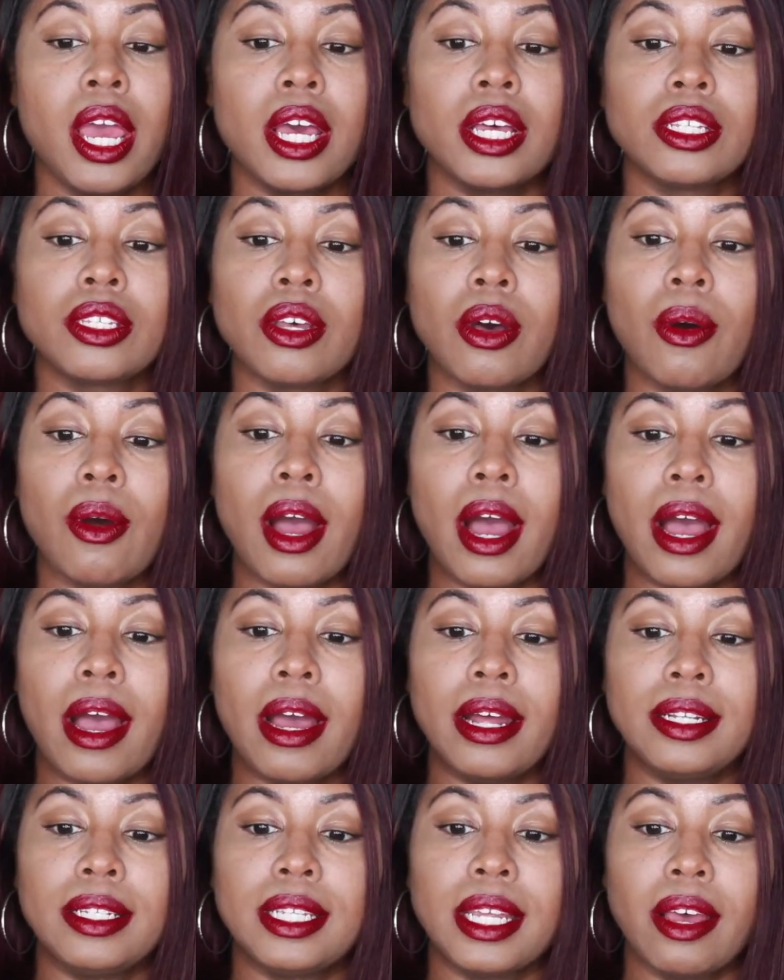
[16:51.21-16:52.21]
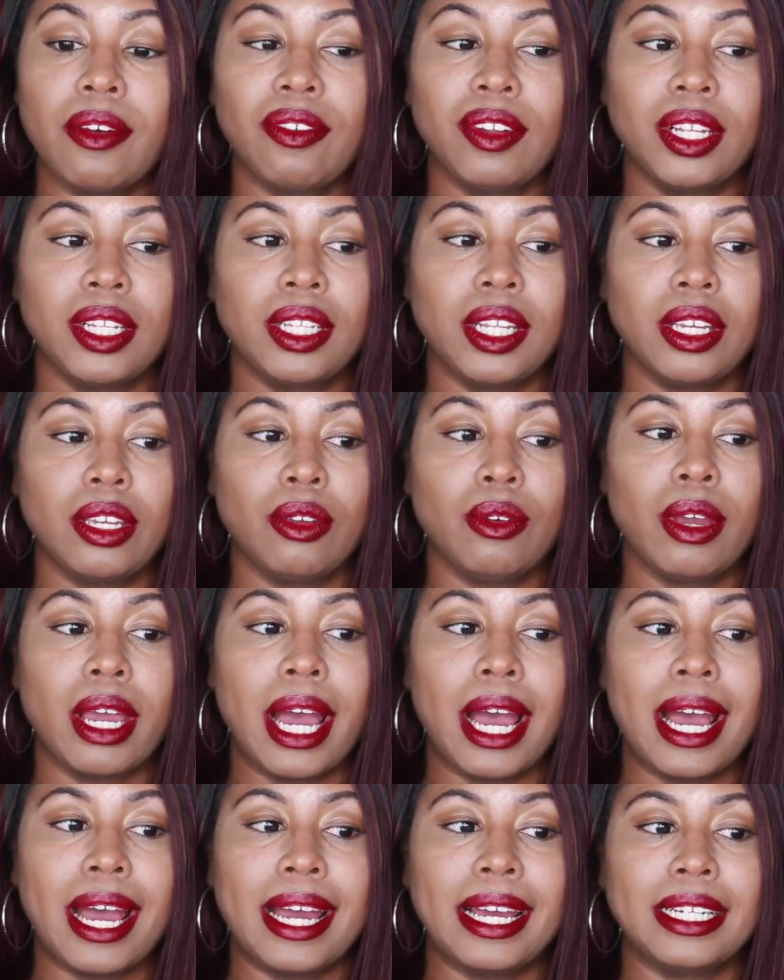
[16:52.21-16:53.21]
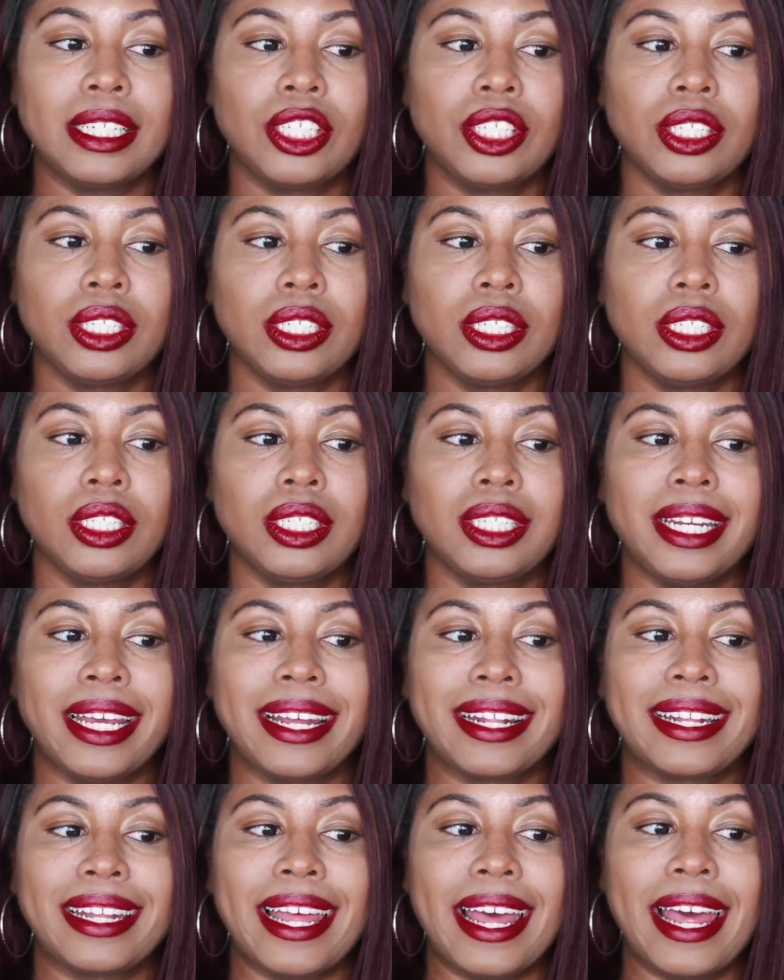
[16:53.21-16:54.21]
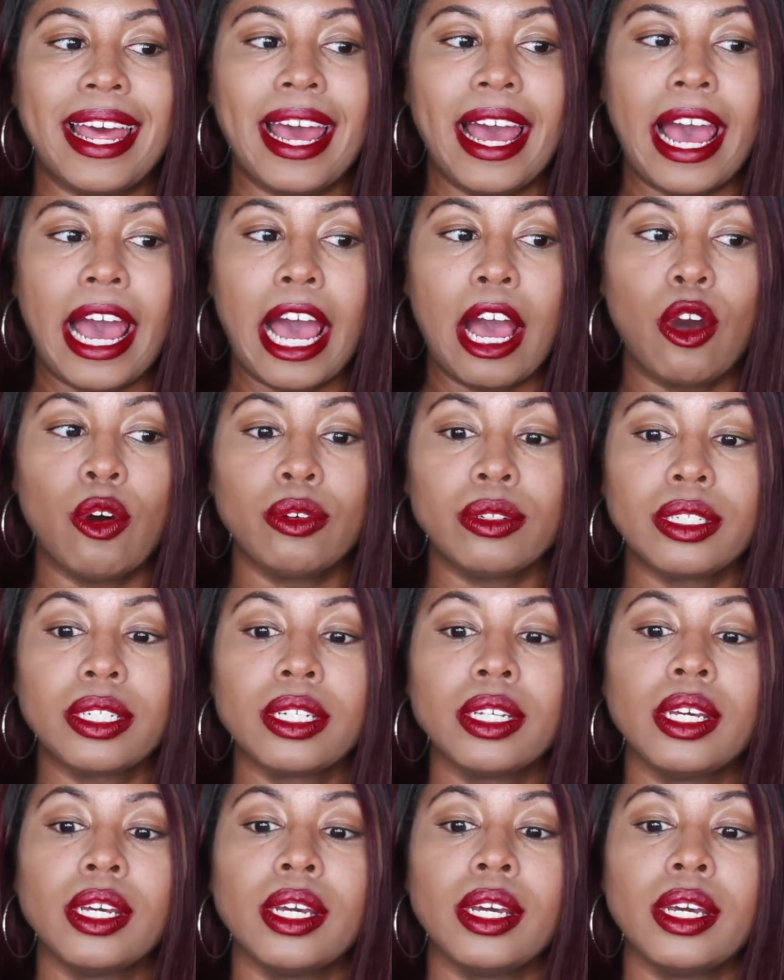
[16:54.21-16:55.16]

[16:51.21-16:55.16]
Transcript: So I definitely think you guys should check that out